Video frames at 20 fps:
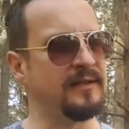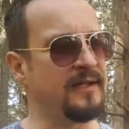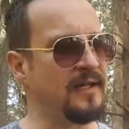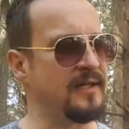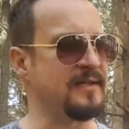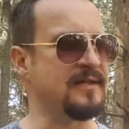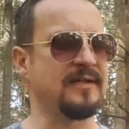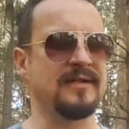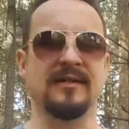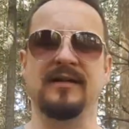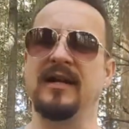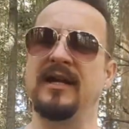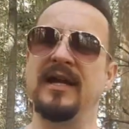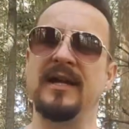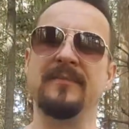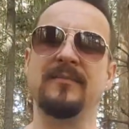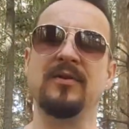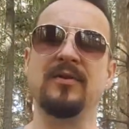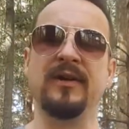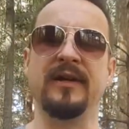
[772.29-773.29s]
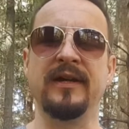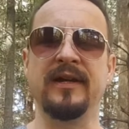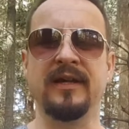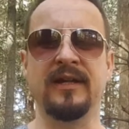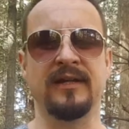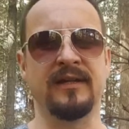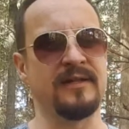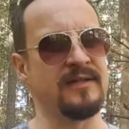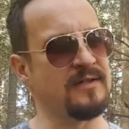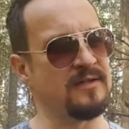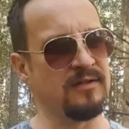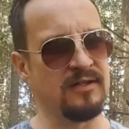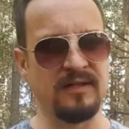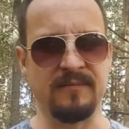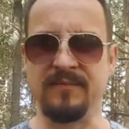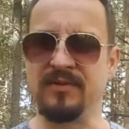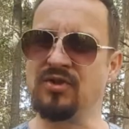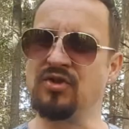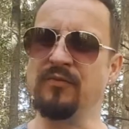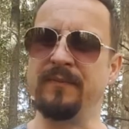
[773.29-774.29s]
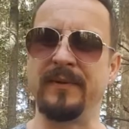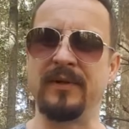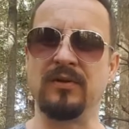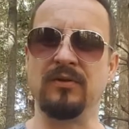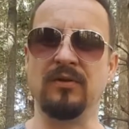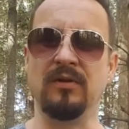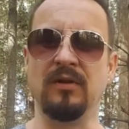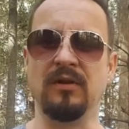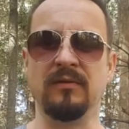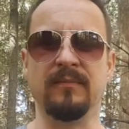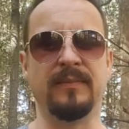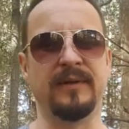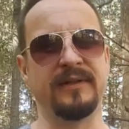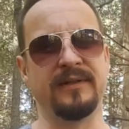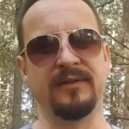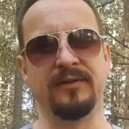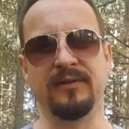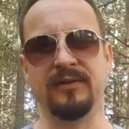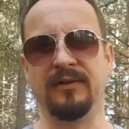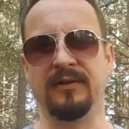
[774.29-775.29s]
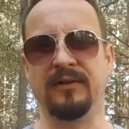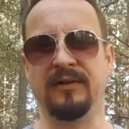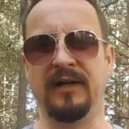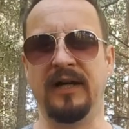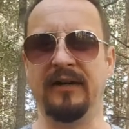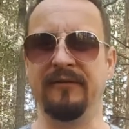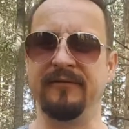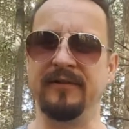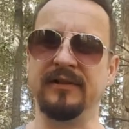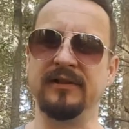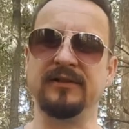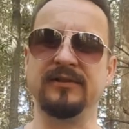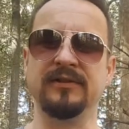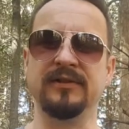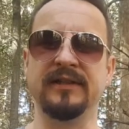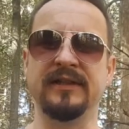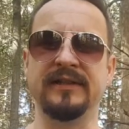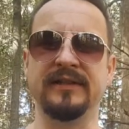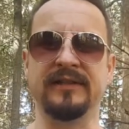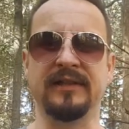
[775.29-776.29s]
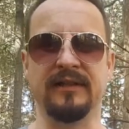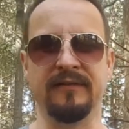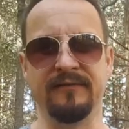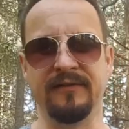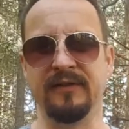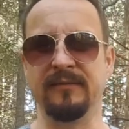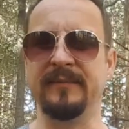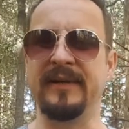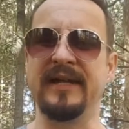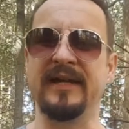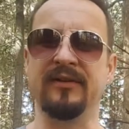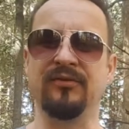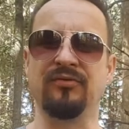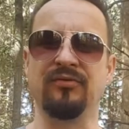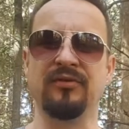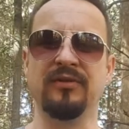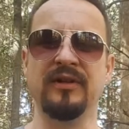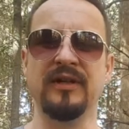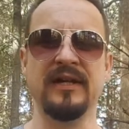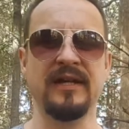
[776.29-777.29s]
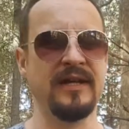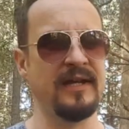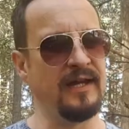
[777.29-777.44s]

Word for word: yes I am going in it's gonna be super cold but you know I will do it I will make it through